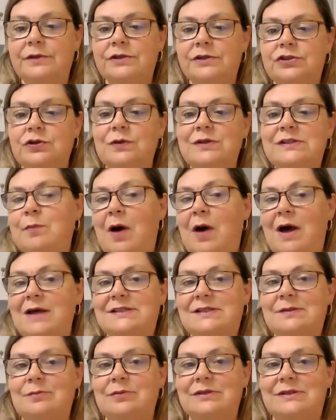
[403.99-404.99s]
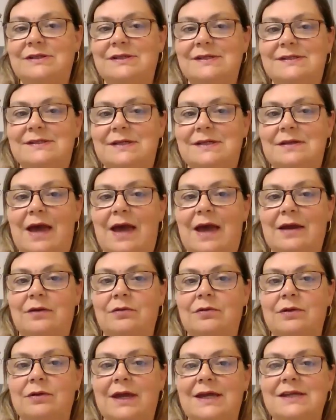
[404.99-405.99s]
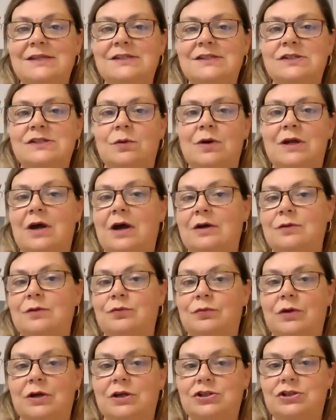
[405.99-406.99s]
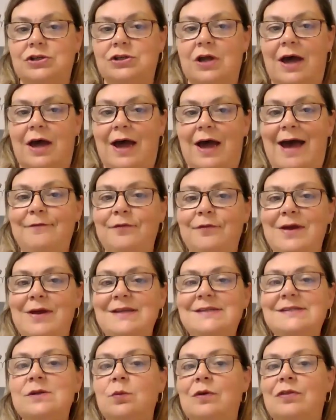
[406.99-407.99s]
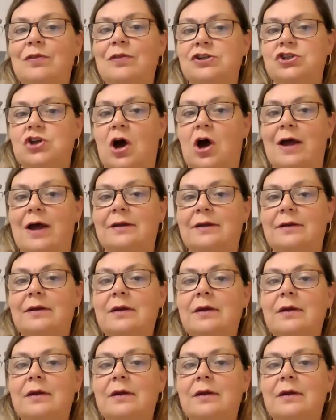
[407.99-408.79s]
So it's possible to see that, okay? So a half rest with a dot,